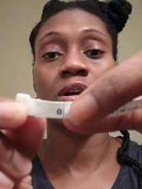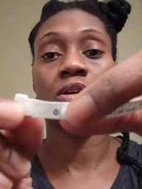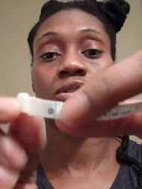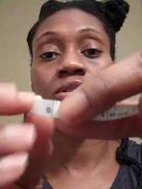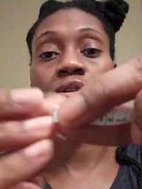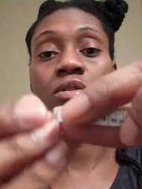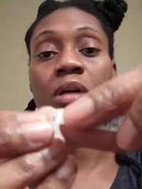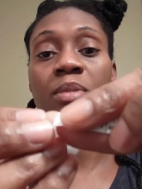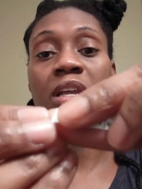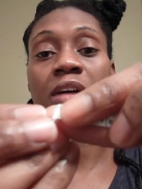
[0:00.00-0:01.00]
So
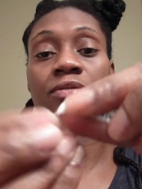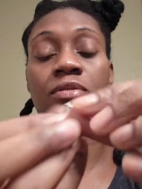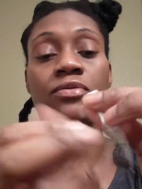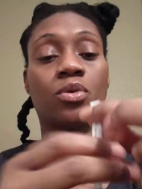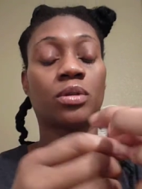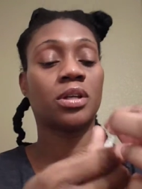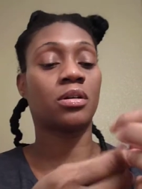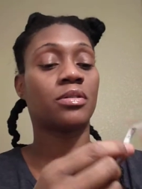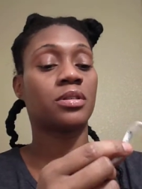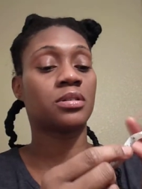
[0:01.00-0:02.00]
I'm gonna have to fold it
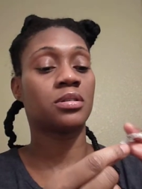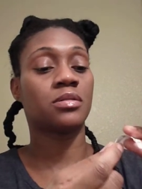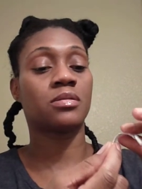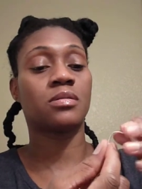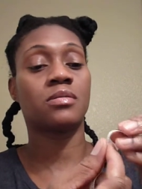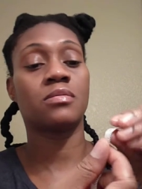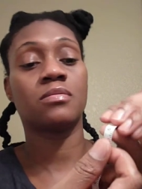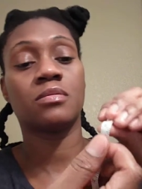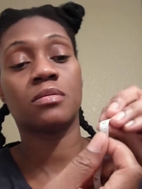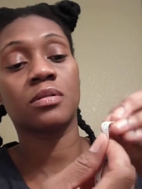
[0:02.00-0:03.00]
on the
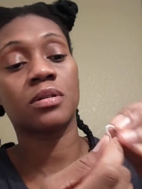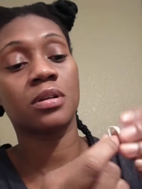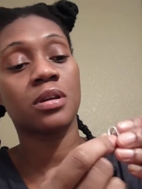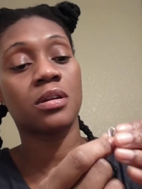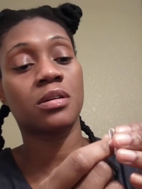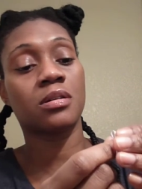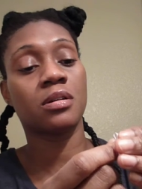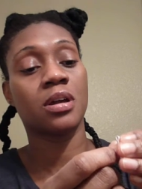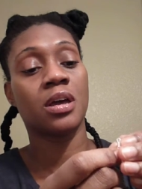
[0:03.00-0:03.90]
zero here.